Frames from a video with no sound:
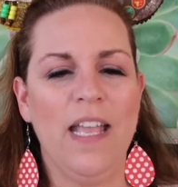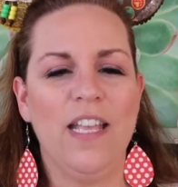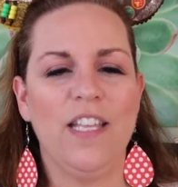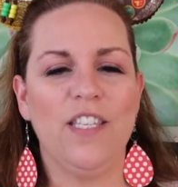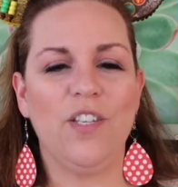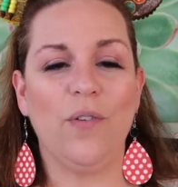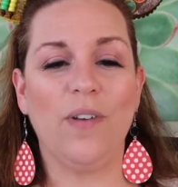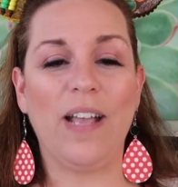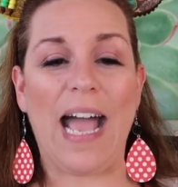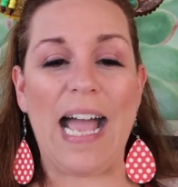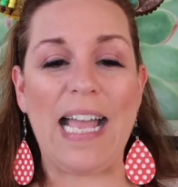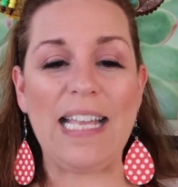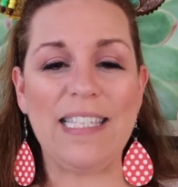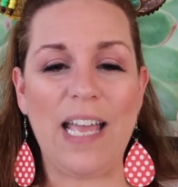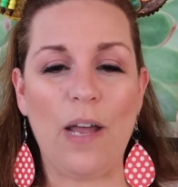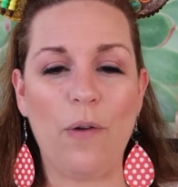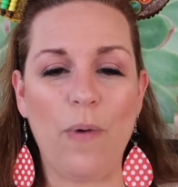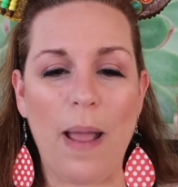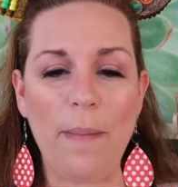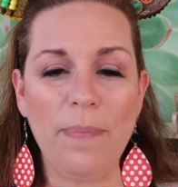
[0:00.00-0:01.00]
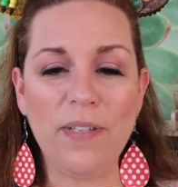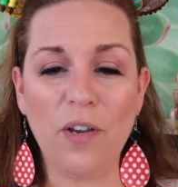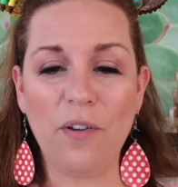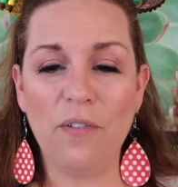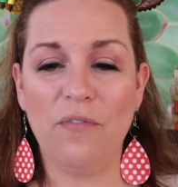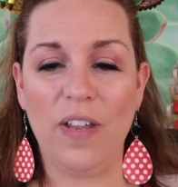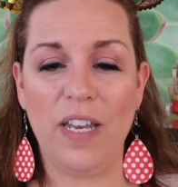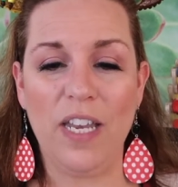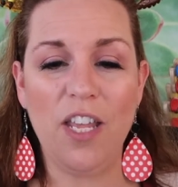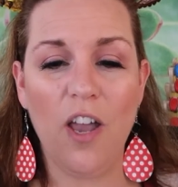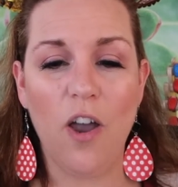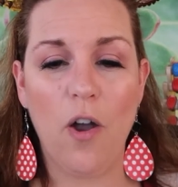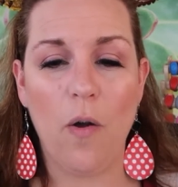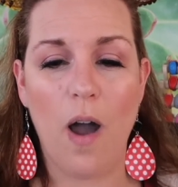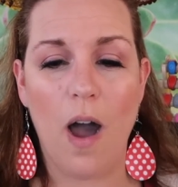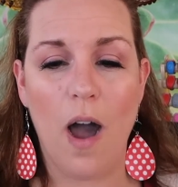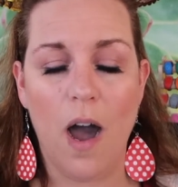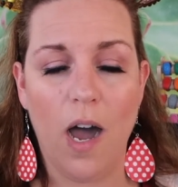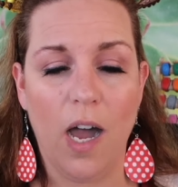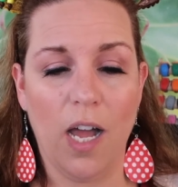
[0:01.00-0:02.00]
So guys, that wraps our video
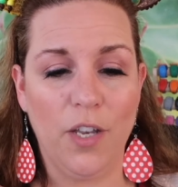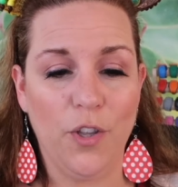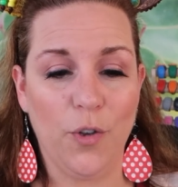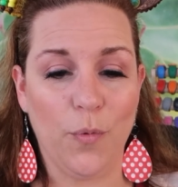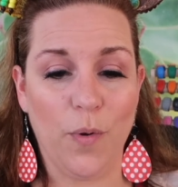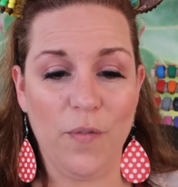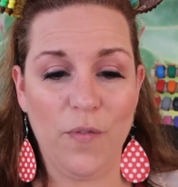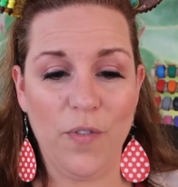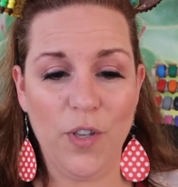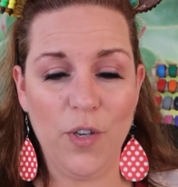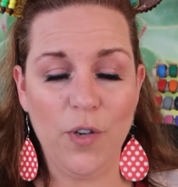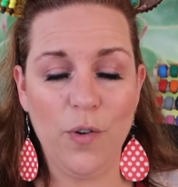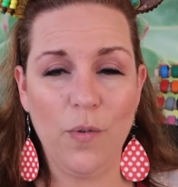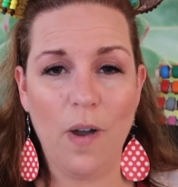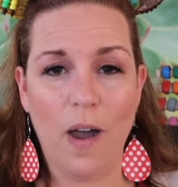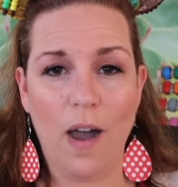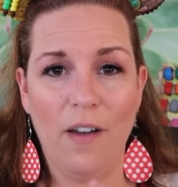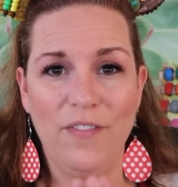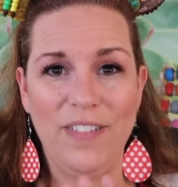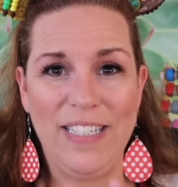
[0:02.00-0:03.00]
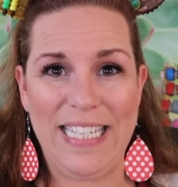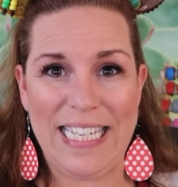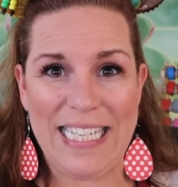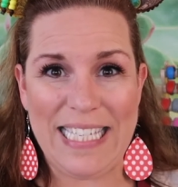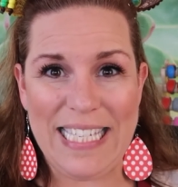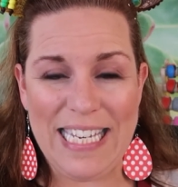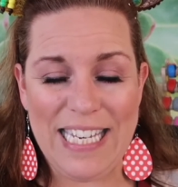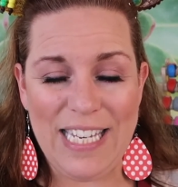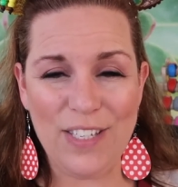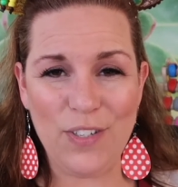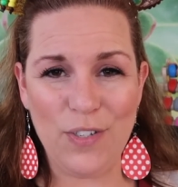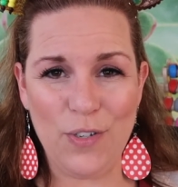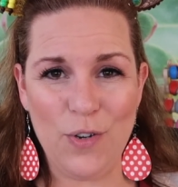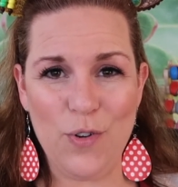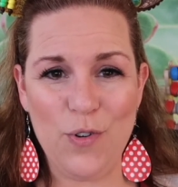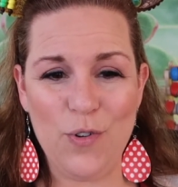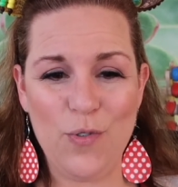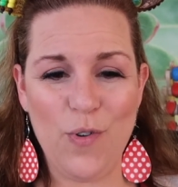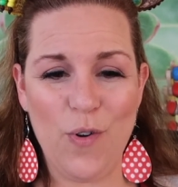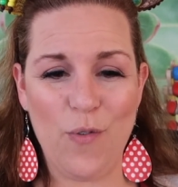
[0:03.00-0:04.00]
on the review of Disney's
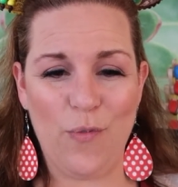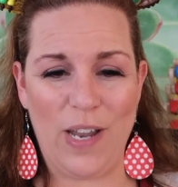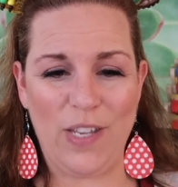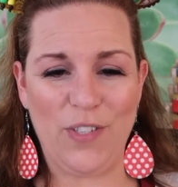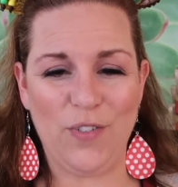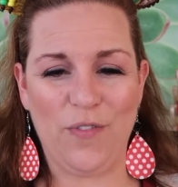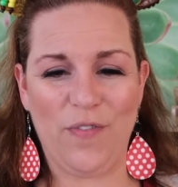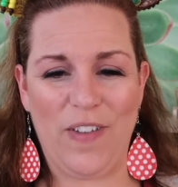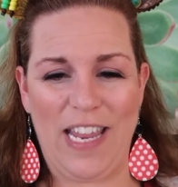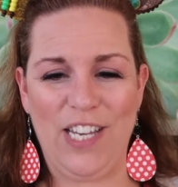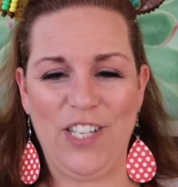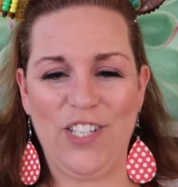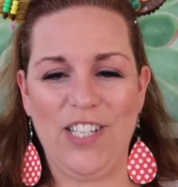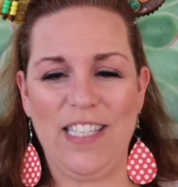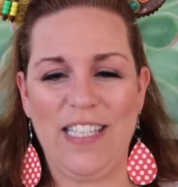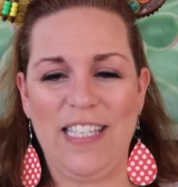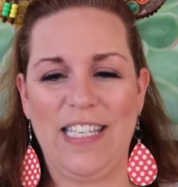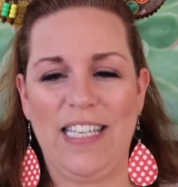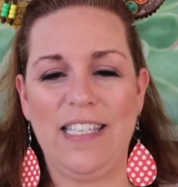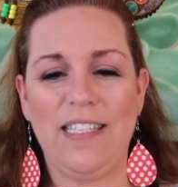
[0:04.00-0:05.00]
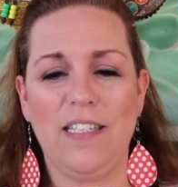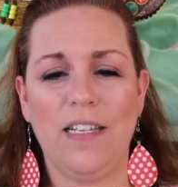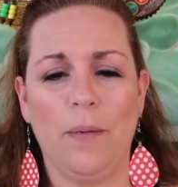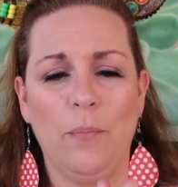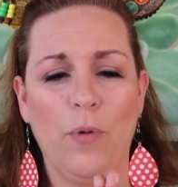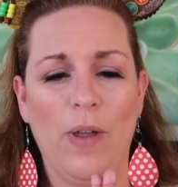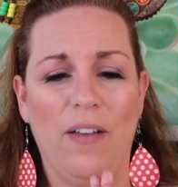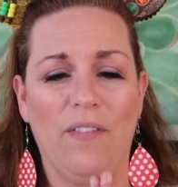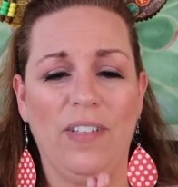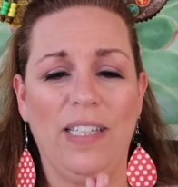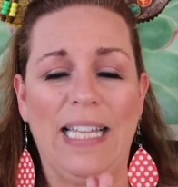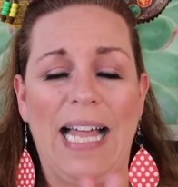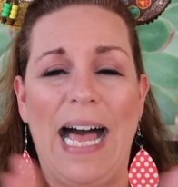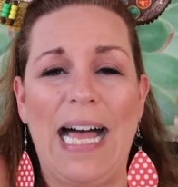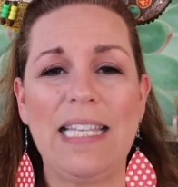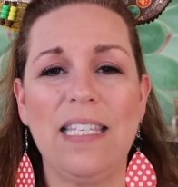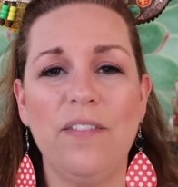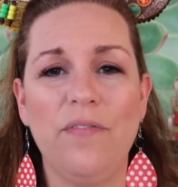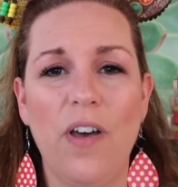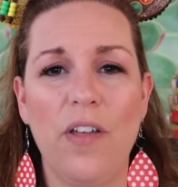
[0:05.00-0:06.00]
new reservation system. We have
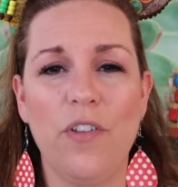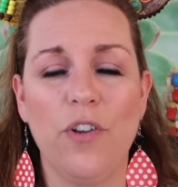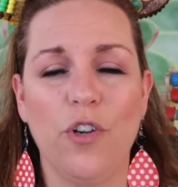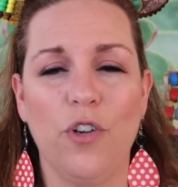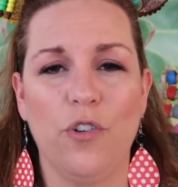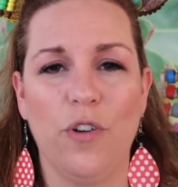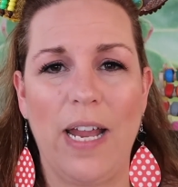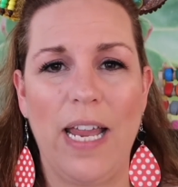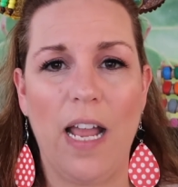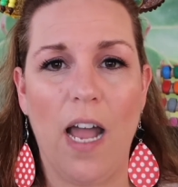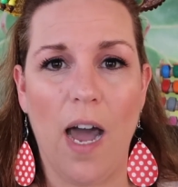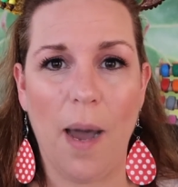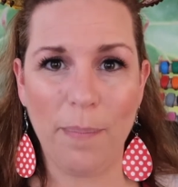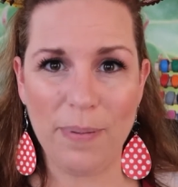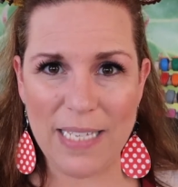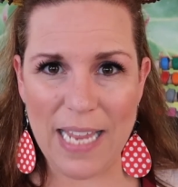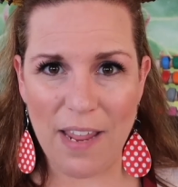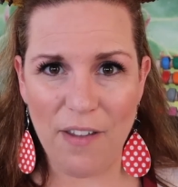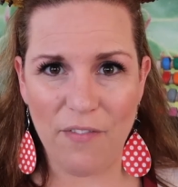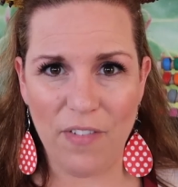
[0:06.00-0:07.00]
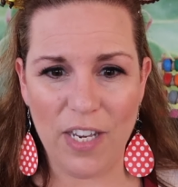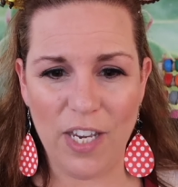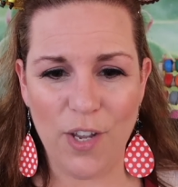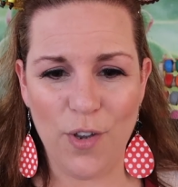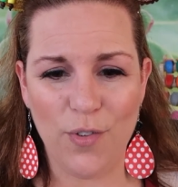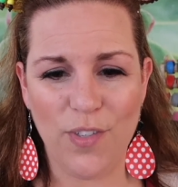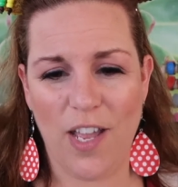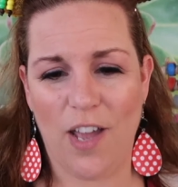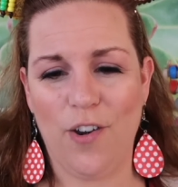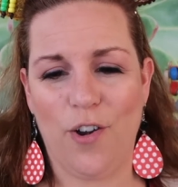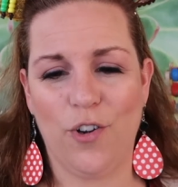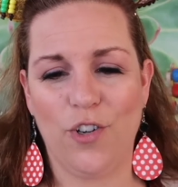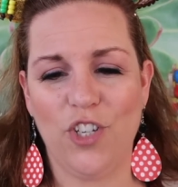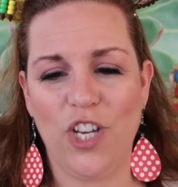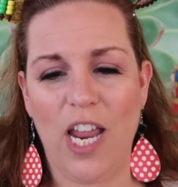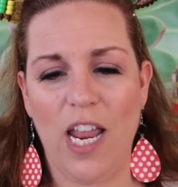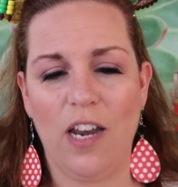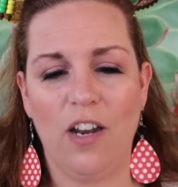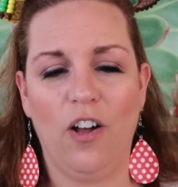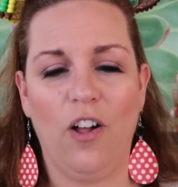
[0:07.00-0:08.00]
lots of other great update videos on our
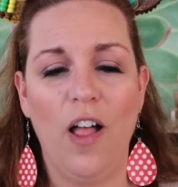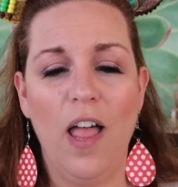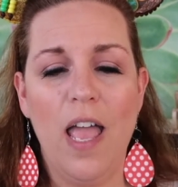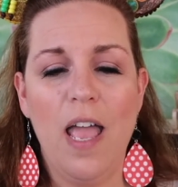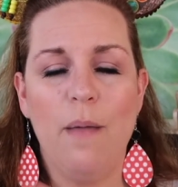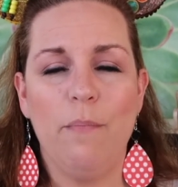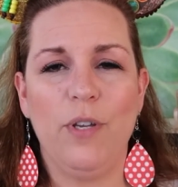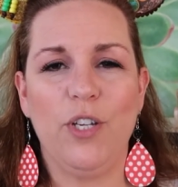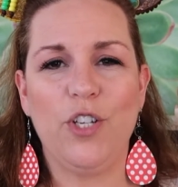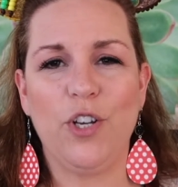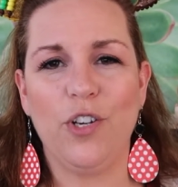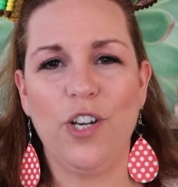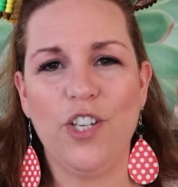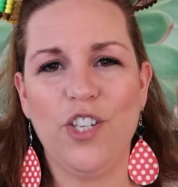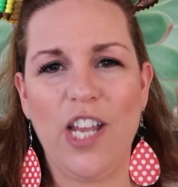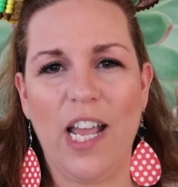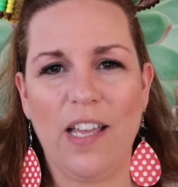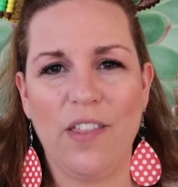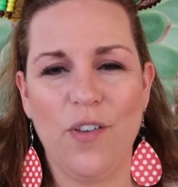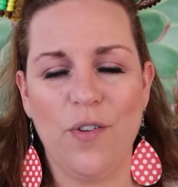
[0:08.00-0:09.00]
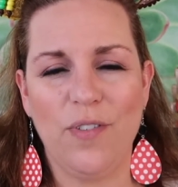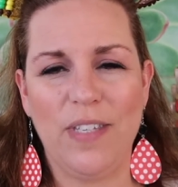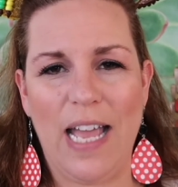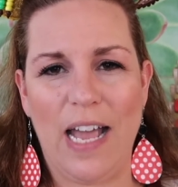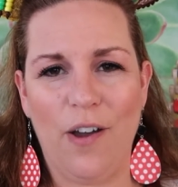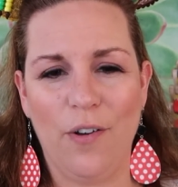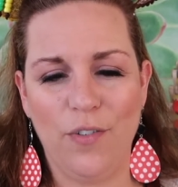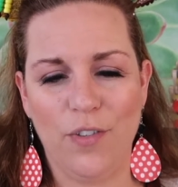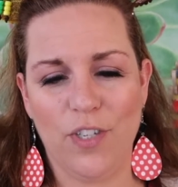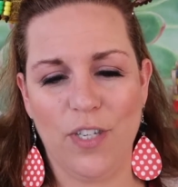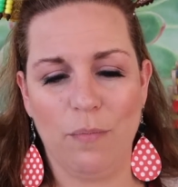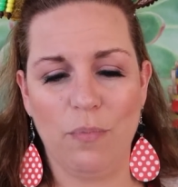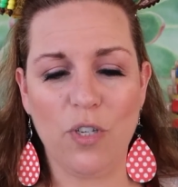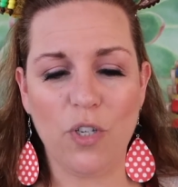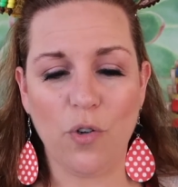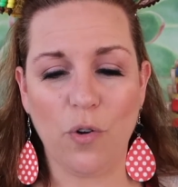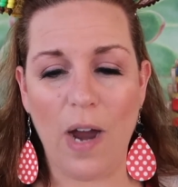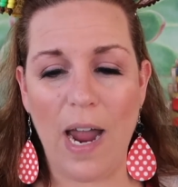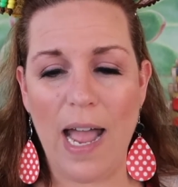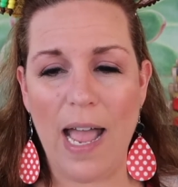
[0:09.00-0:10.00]
channel. Be sure to check those out and
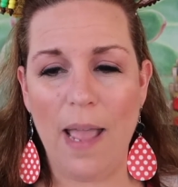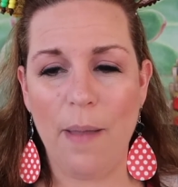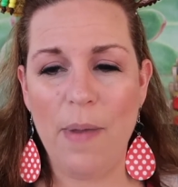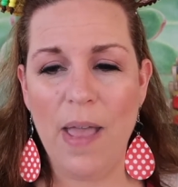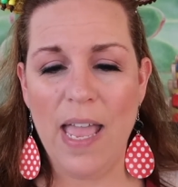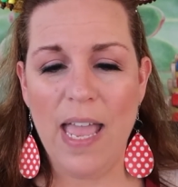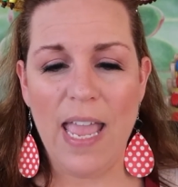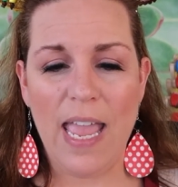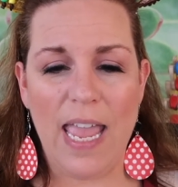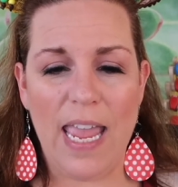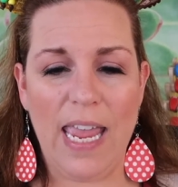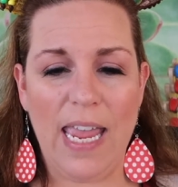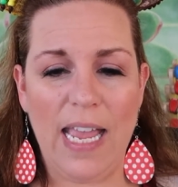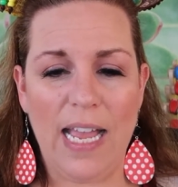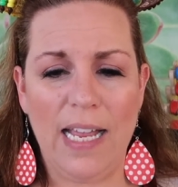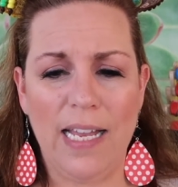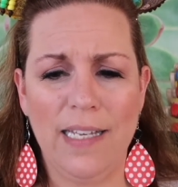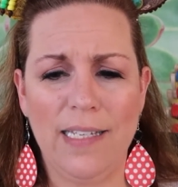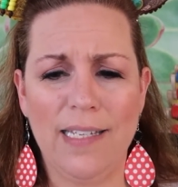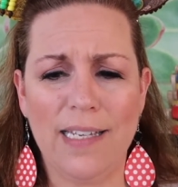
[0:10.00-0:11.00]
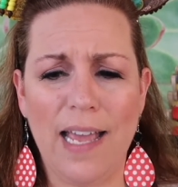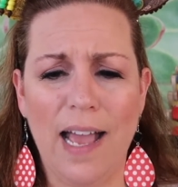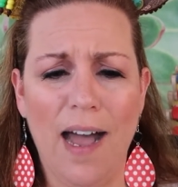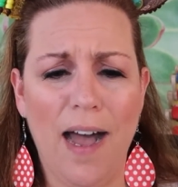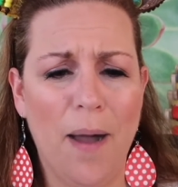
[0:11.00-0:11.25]
subscribe. And